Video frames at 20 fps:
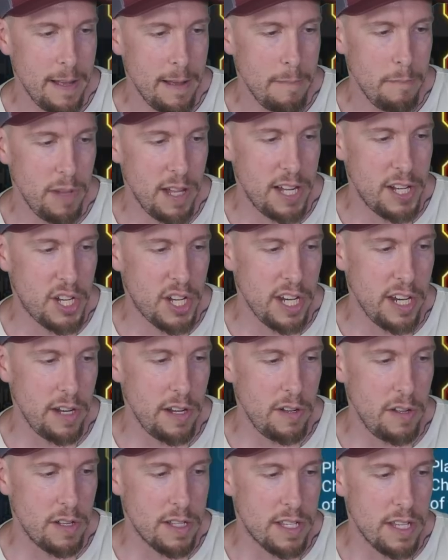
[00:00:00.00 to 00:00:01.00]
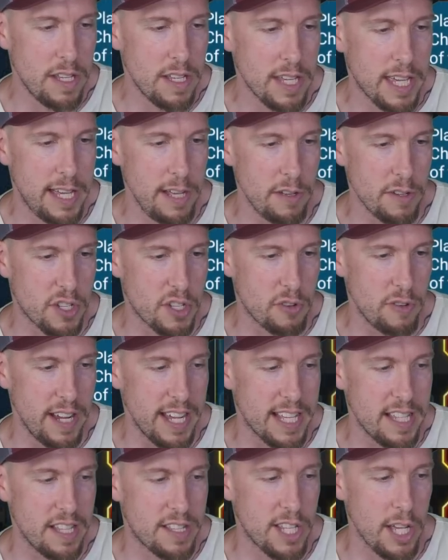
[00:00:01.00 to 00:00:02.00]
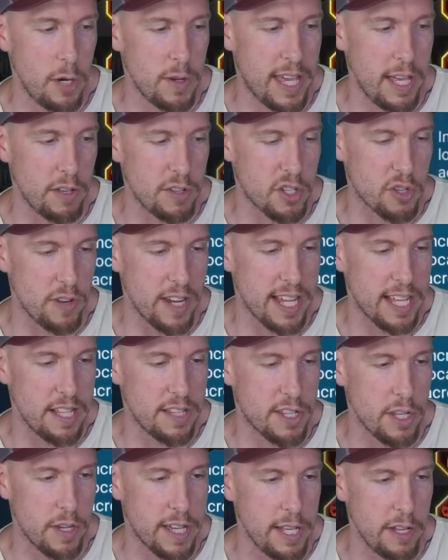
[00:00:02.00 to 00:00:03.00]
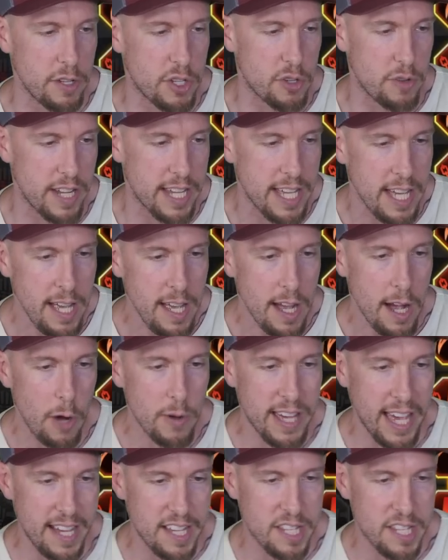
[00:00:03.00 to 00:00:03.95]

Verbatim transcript: Blood Shield Kill streak. Let's go kill streak. Let's go kill streak. Okay,